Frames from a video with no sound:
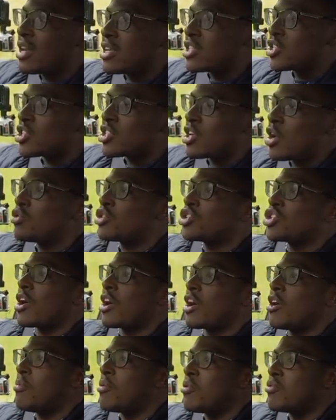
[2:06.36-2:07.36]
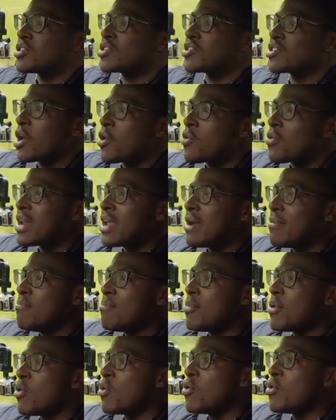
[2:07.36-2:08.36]
It's so trackable, so
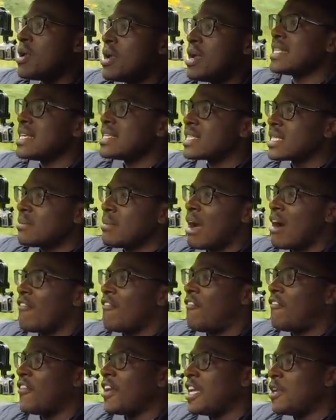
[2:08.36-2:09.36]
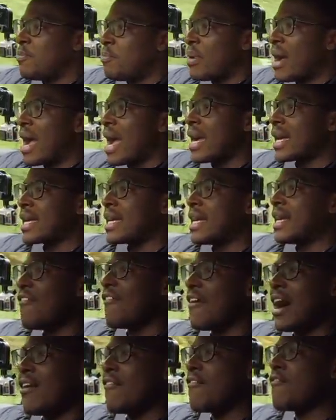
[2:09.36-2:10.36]
nimble, decent amount of feedback.
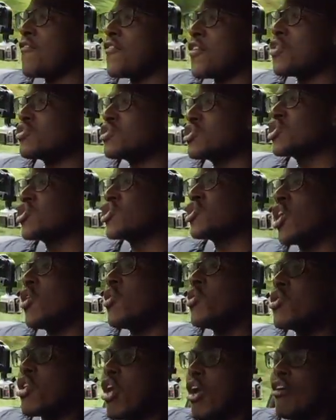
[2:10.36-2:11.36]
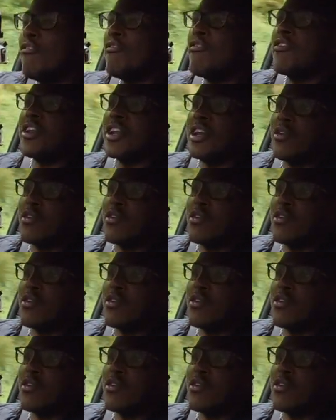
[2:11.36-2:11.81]
I feel so confident